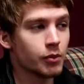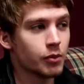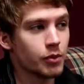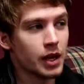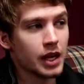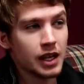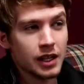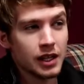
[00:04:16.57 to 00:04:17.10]

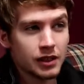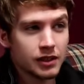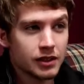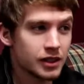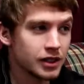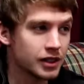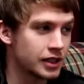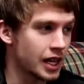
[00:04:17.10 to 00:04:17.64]
may
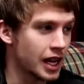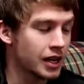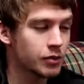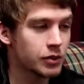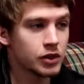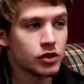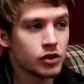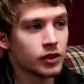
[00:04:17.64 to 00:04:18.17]

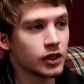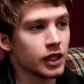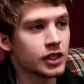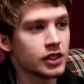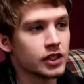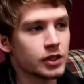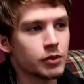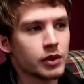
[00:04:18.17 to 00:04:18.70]
damage your
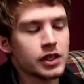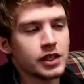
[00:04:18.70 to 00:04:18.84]
relationship,